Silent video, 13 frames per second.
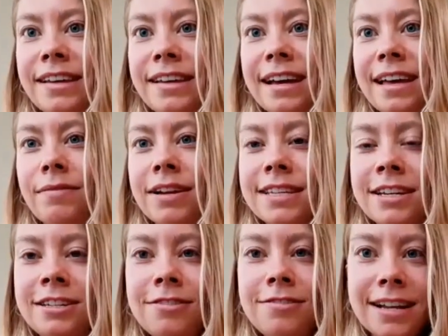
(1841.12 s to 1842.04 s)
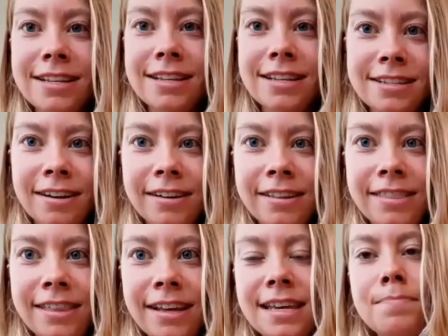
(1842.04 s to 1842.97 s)
and then once I do get started,
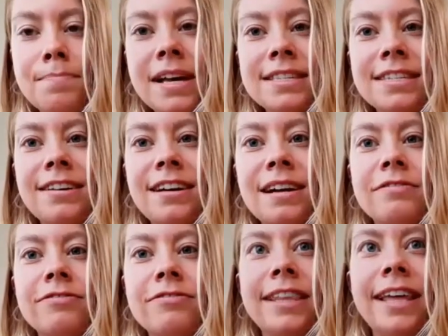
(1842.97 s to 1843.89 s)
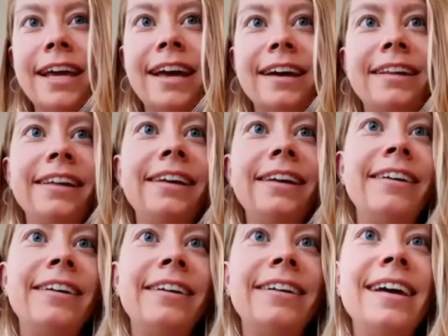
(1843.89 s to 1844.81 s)
things get messier before they get
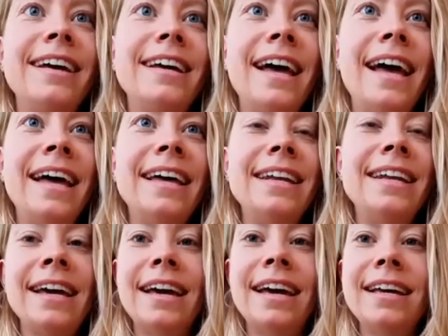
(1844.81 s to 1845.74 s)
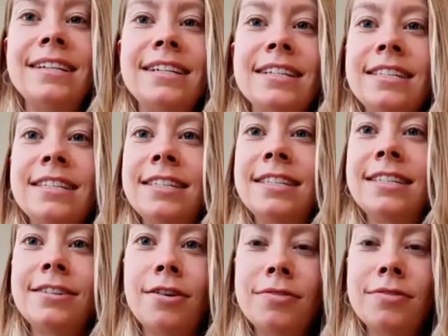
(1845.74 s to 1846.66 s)
cleaner. And I get just
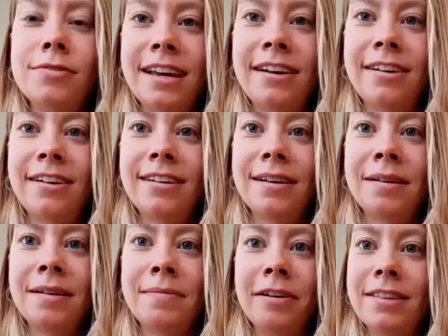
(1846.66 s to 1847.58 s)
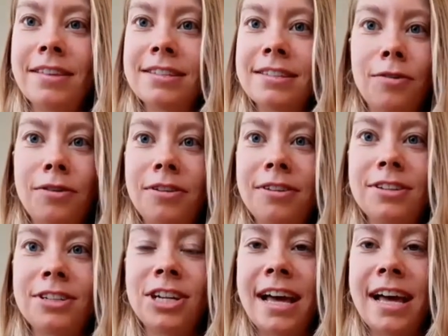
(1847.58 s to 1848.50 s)
so scared about this whole
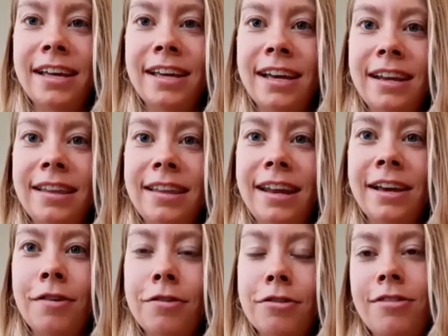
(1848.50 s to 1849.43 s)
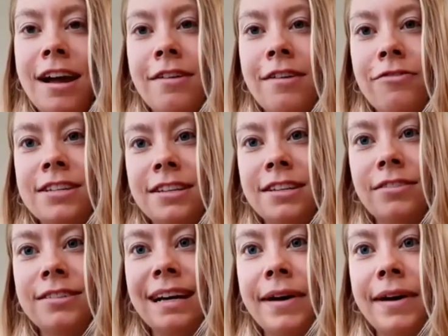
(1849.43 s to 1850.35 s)
shenanigan that I go through every single
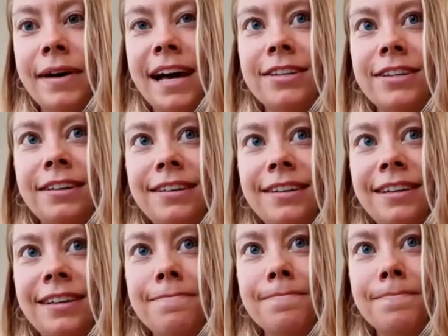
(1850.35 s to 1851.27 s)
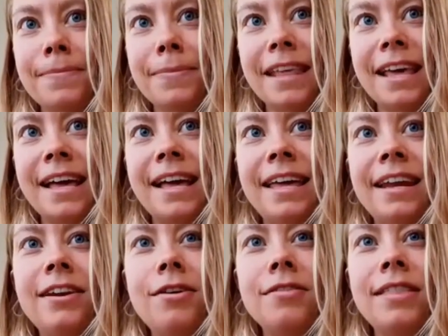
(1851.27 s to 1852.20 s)
time I have to clean. And I
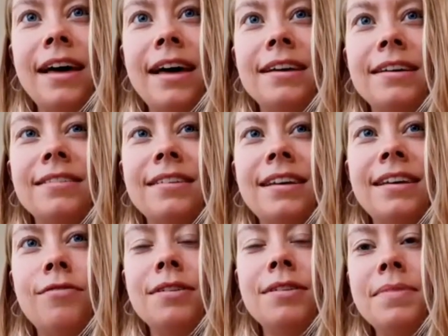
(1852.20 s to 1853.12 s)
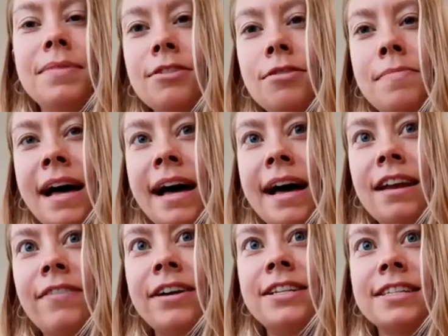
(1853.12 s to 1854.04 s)
know that it wouldn't be so bad if
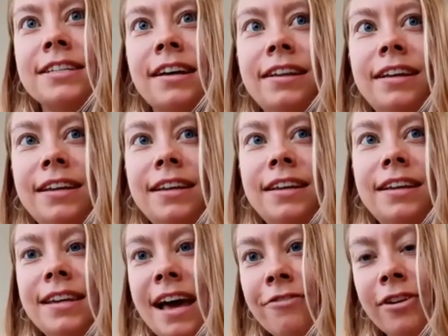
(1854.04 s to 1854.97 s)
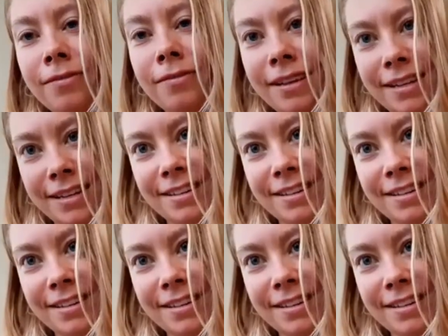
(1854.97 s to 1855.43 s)
I just cleaned every week.